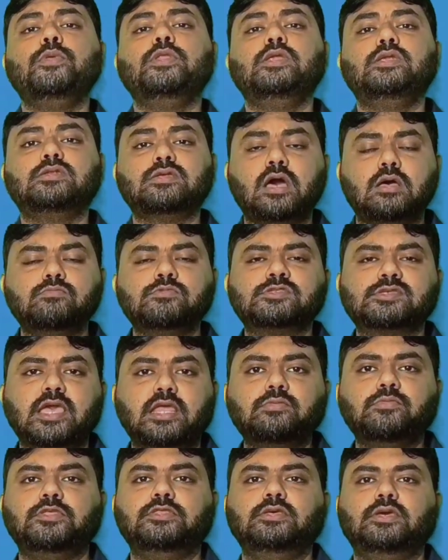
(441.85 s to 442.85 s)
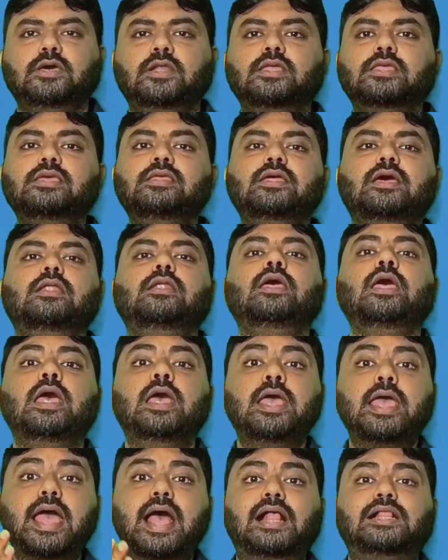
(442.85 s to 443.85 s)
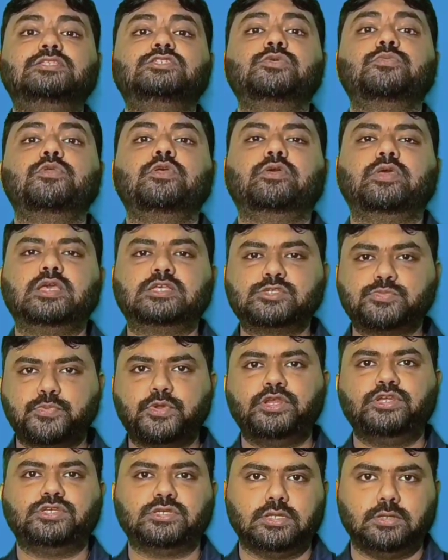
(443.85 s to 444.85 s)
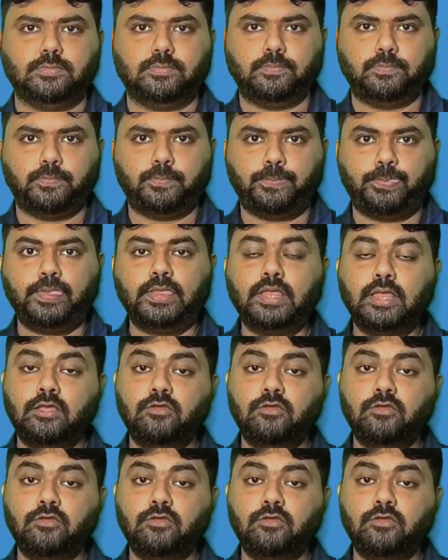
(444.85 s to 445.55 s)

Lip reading: How many terms can be there in an algebraic expression?